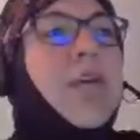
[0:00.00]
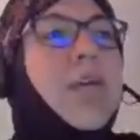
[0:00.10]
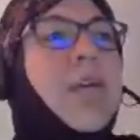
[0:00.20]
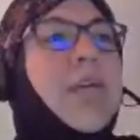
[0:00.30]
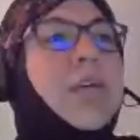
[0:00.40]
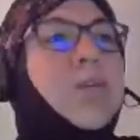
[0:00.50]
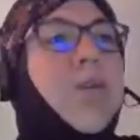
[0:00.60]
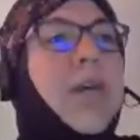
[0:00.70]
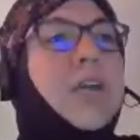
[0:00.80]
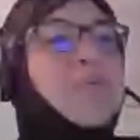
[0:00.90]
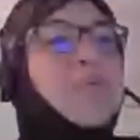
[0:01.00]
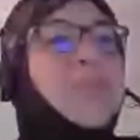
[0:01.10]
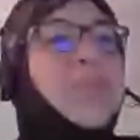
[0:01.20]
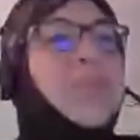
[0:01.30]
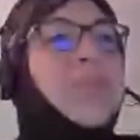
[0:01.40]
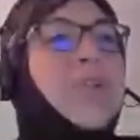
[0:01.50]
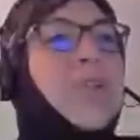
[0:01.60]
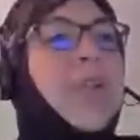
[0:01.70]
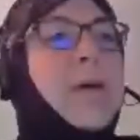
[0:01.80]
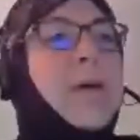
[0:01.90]
Here we have
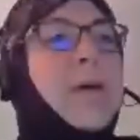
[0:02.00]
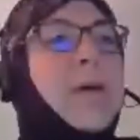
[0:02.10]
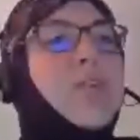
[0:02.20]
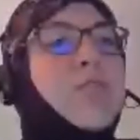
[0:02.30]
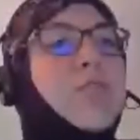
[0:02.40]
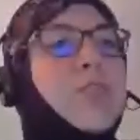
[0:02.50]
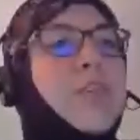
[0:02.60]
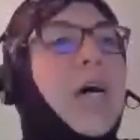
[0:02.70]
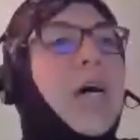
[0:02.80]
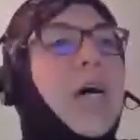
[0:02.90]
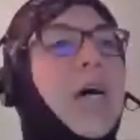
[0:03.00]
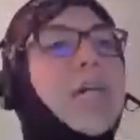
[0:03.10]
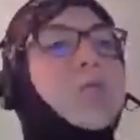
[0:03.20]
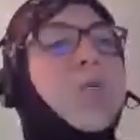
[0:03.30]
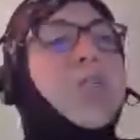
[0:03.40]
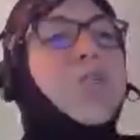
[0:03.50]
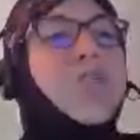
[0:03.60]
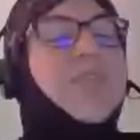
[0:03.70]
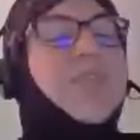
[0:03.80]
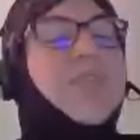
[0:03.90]
the number of nodes. In our case, we will
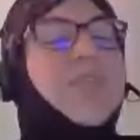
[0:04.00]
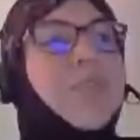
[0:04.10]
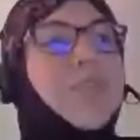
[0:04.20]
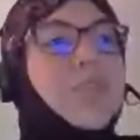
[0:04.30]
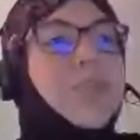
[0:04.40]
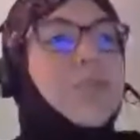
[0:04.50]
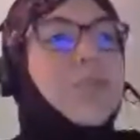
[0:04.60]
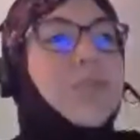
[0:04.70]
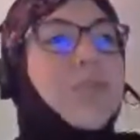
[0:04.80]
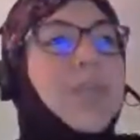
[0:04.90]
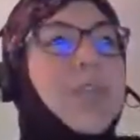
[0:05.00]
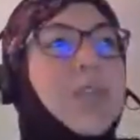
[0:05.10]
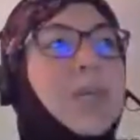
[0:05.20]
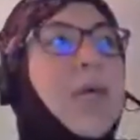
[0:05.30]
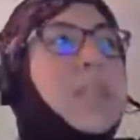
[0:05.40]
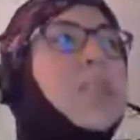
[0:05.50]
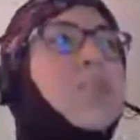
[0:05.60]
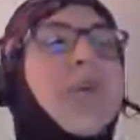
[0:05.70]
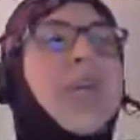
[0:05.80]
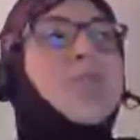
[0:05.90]
use 5 nodes, but
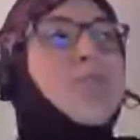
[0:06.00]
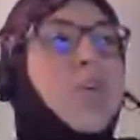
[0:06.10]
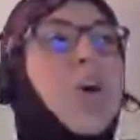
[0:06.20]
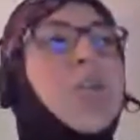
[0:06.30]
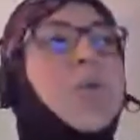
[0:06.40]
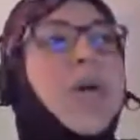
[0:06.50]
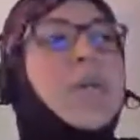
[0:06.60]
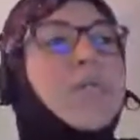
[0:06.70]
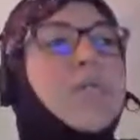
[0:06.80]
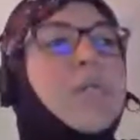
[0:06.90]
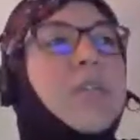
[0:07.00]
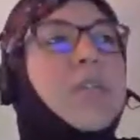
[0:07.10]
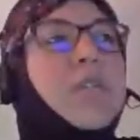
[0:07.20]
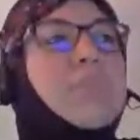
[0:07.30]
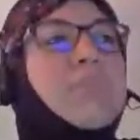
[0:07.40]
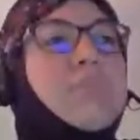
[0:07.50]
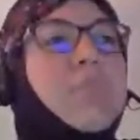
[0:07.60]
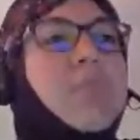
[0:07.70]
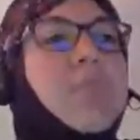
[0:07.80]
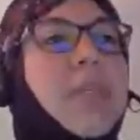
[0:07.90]
you can use only one.
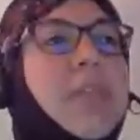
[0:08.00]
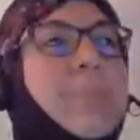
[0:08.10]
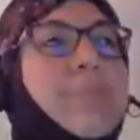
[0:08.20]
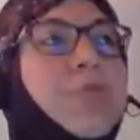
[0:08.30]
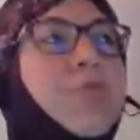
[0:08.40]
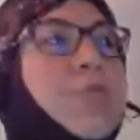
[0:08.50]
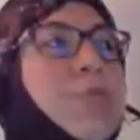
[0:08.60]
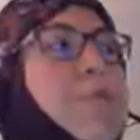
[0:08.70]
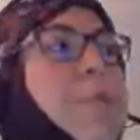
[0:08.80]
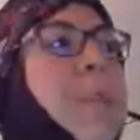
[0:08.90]
It's up to you.